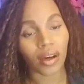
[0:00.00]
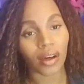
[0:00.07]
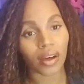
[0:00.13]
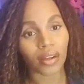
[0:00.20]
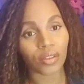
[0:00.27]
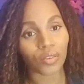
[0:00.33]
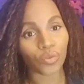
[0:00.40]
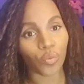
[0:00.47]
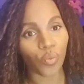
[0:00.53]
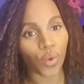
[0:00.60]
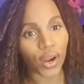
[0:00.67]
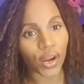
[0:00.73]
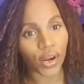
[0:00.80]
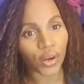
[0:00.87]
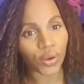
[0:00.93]

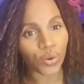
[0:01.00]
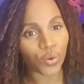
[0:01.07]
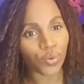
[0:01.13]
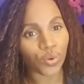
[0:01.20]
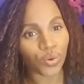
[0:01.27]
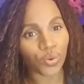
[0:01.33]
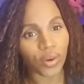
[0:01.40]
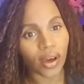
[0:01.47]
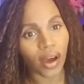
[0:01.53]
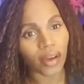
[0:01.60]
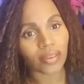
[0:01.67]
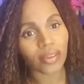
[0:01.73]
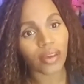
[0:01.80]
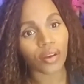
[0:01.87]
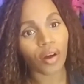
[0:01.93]
where you guys
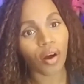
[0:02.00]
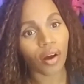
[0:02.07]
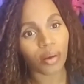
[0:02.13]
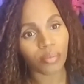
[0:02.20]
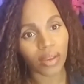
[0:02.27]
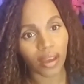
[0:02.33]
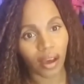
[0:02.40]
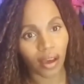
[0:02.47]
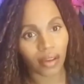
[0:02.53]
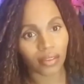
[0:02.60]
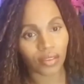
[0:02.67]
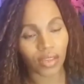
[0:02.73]
can harmonize